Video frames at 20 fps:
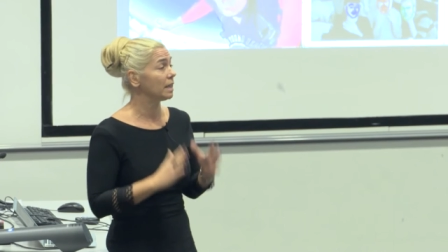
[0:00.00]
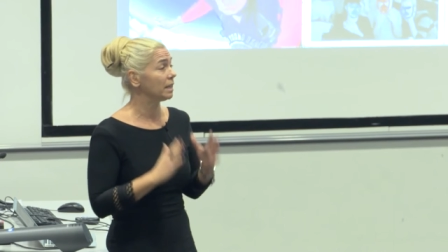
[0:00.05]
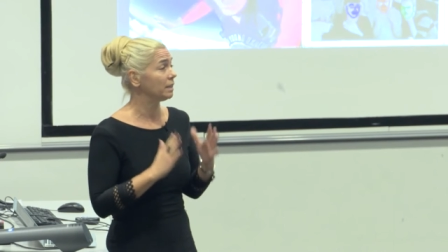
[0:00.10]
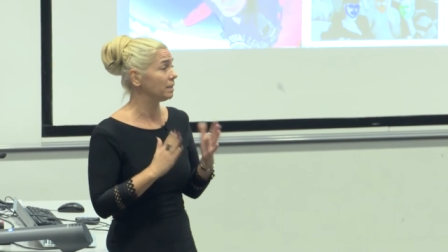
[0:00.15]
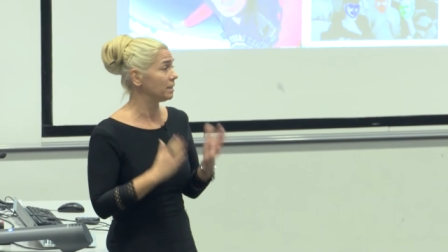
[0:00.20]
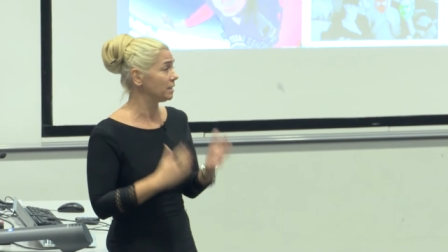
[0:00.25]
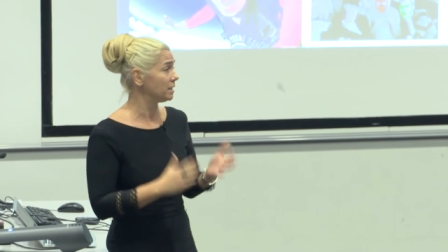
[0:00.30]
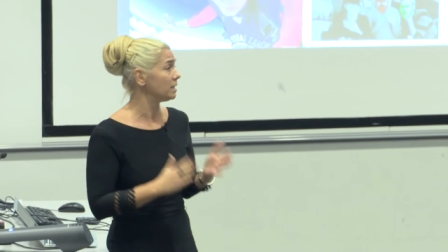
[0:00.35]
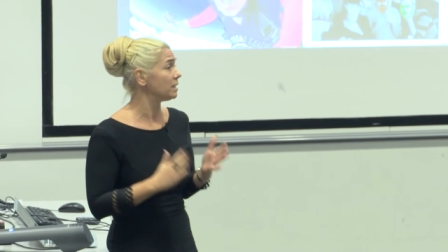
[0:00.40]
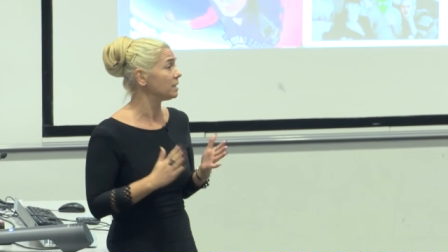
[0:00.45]

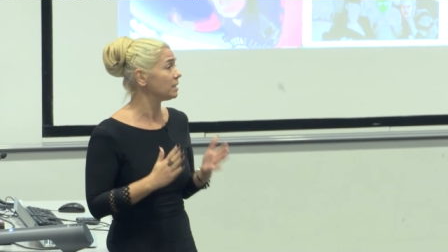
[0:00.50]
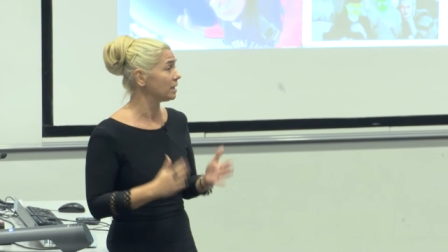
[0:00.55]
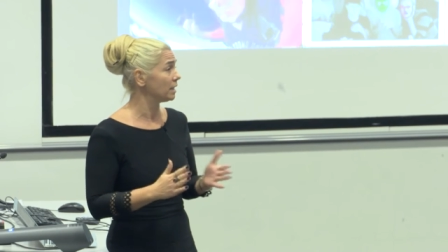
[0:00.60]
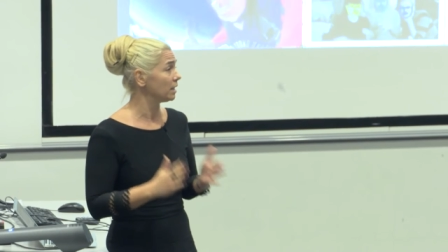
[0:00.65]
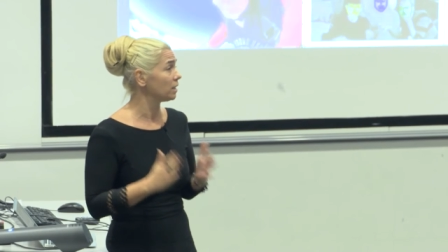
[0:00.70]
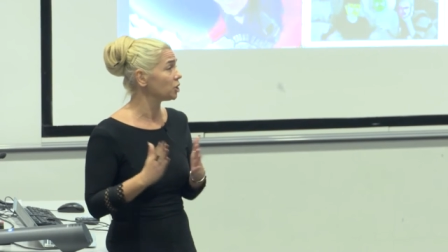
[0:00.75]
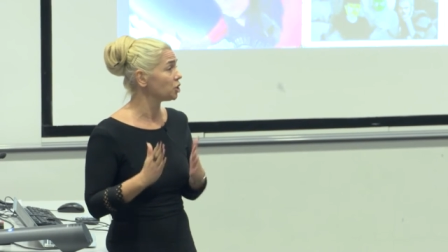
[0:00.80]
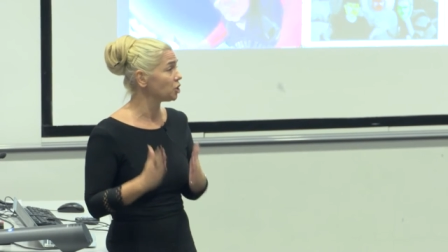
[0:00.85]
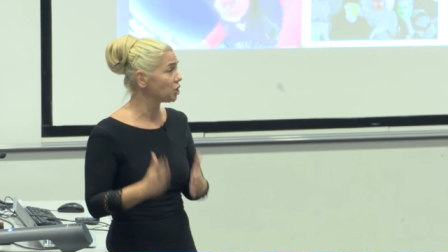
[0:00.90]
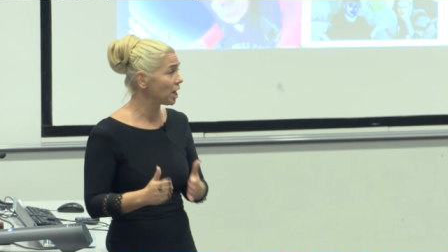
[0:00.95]
and this is
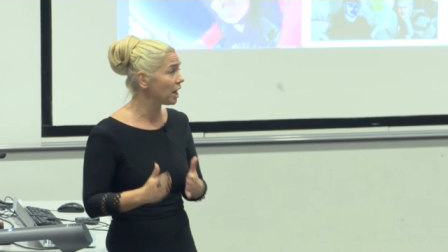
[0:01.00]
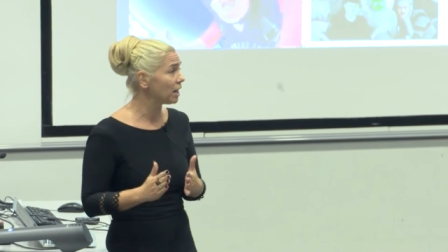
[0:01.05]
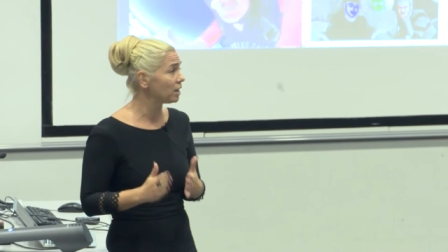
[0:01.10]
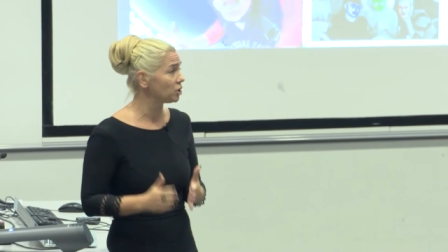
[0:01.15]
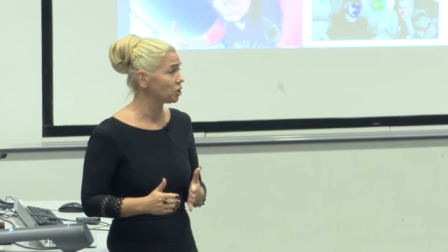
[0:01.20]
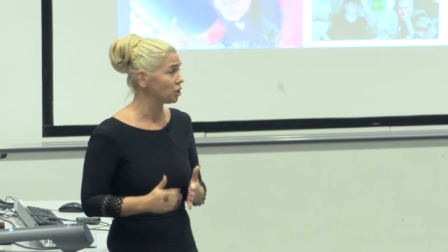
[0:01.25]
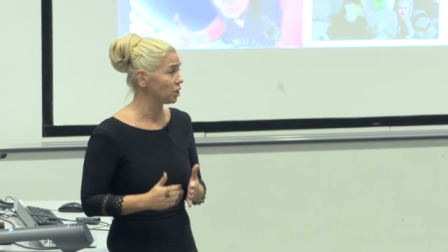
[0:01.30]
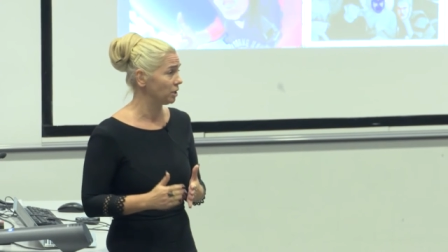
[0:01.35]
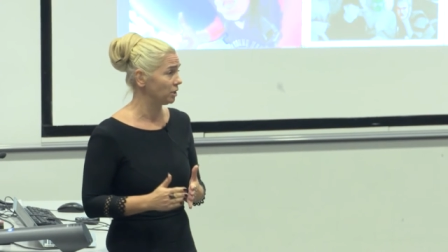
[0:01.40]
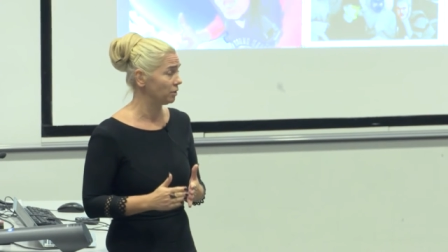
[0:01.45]
still a
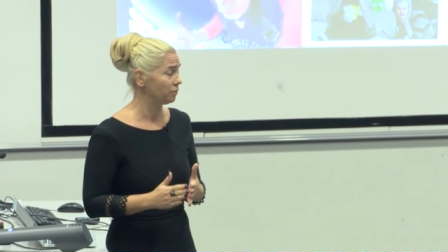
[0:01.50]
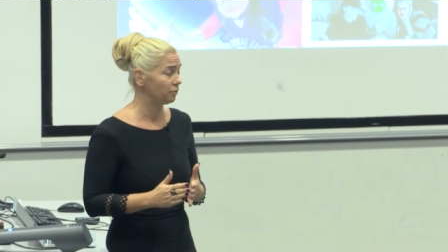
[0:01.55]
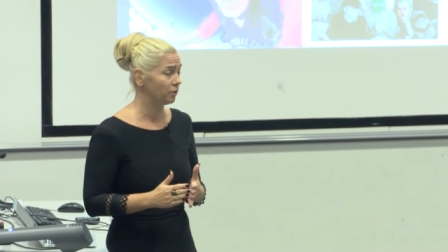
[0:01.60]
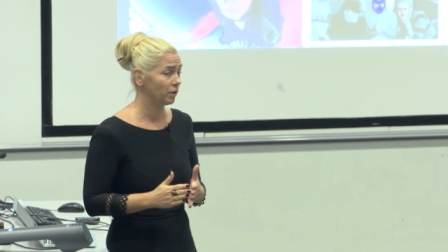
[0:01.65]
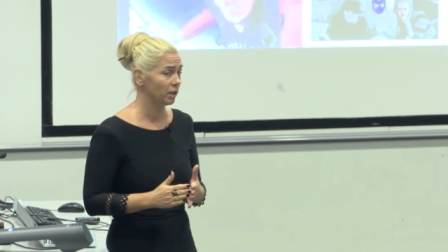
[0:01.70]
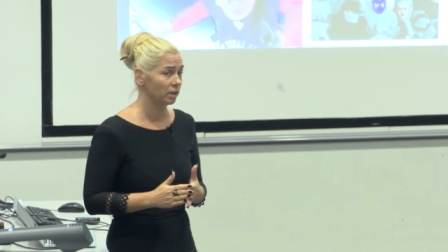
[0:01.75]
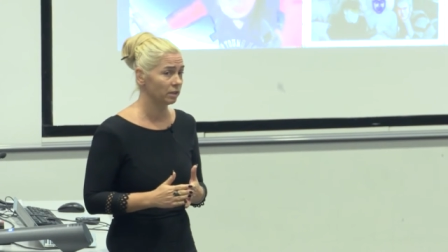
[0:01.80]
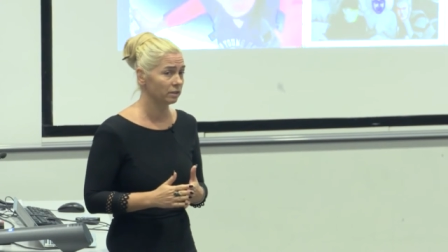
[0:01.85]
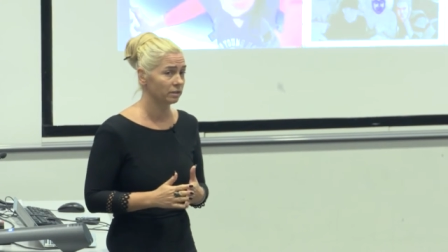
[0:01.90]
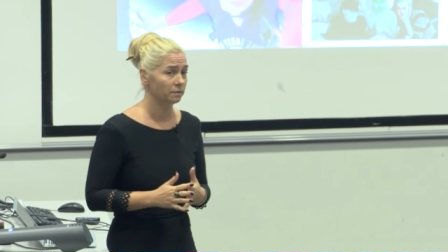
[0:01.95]
challenge in the
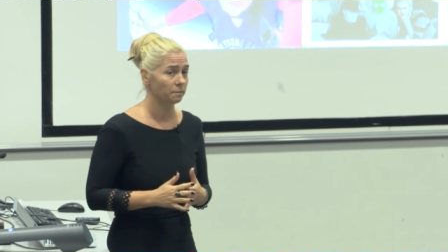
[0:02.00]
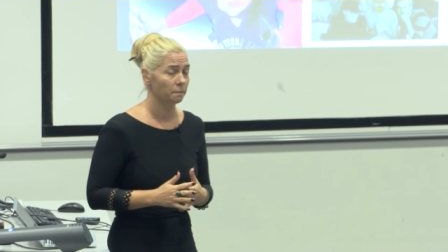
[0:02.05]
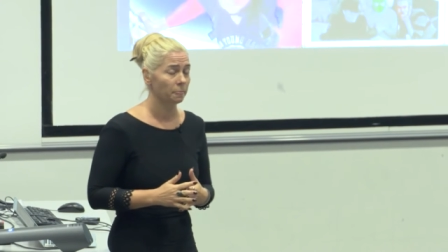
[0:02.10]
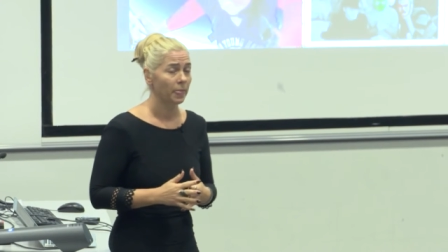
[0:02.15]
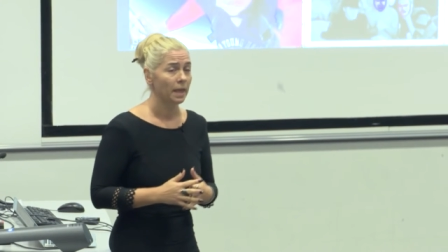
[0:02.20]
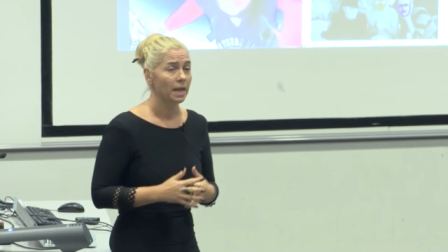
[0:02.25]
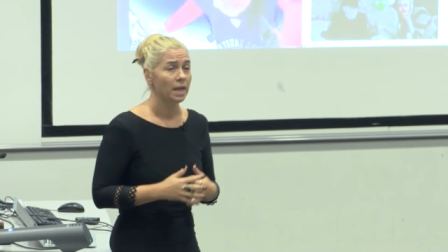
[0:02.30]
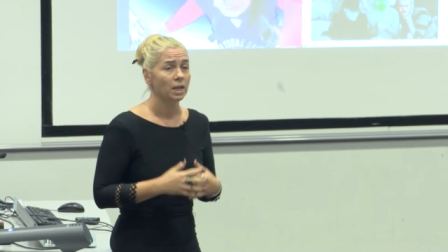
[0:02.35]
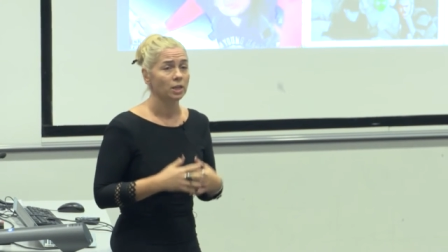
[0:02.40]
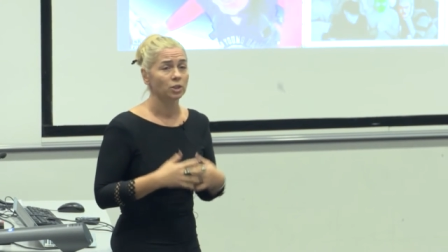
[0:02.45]
field.
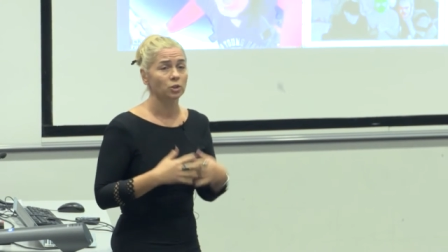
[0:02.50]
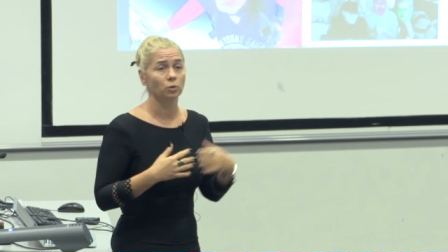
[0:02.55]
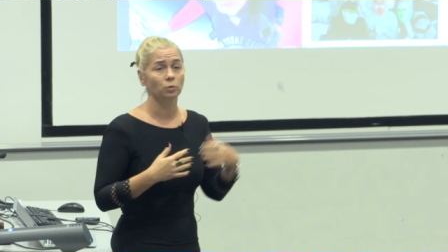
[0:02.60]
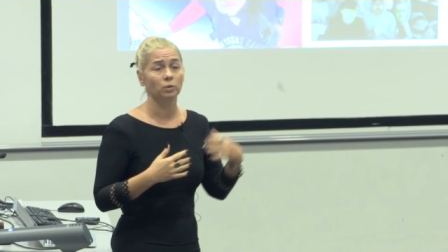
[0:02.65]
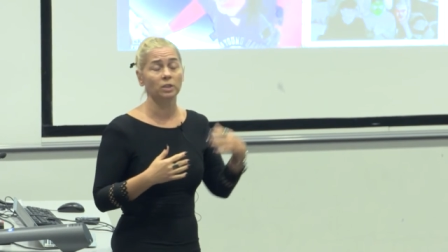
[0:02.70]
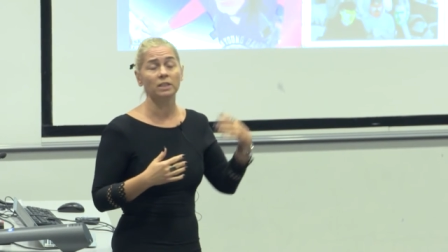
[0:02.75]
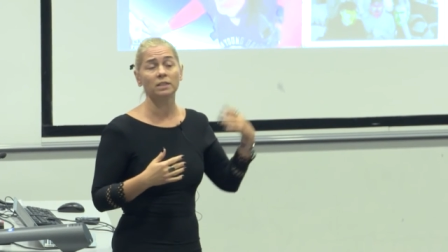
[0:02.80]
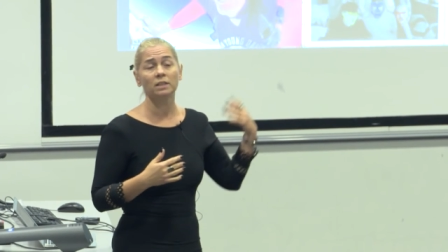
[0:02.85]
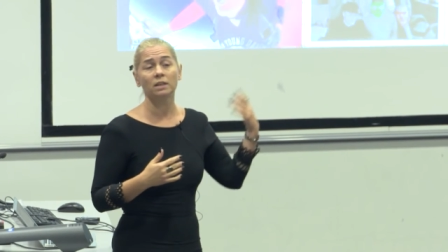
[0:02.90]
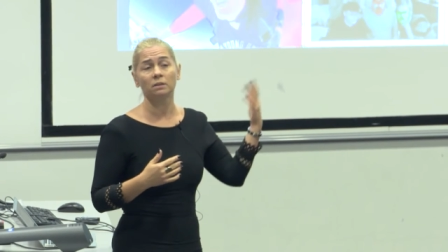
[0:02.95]
So
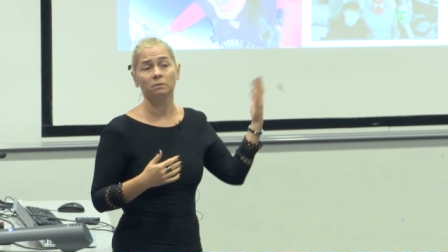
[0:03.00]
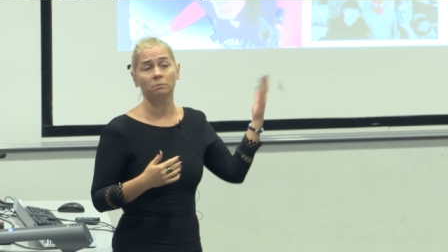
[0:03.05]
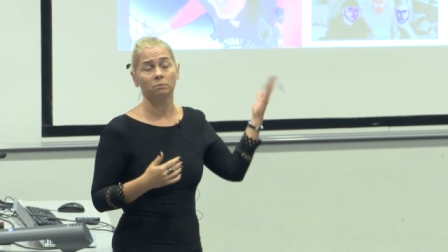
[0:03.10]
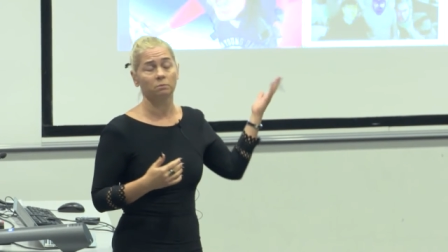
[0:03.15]
these are